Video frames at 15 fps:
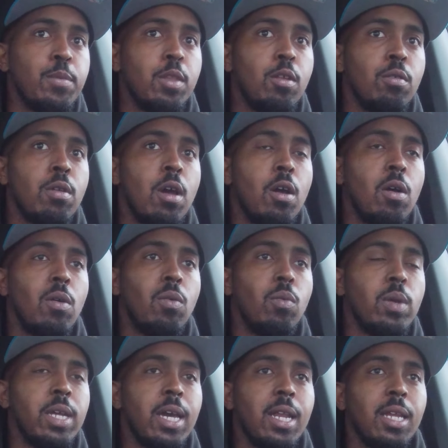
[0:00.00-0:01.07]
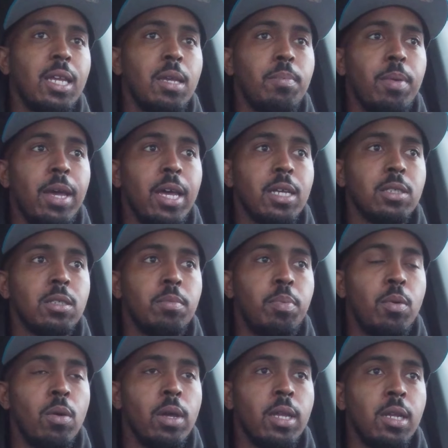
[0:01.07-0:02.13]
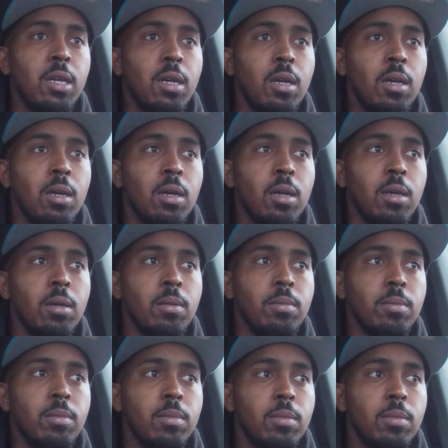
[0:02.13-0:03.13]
and you know we got to get past the point of um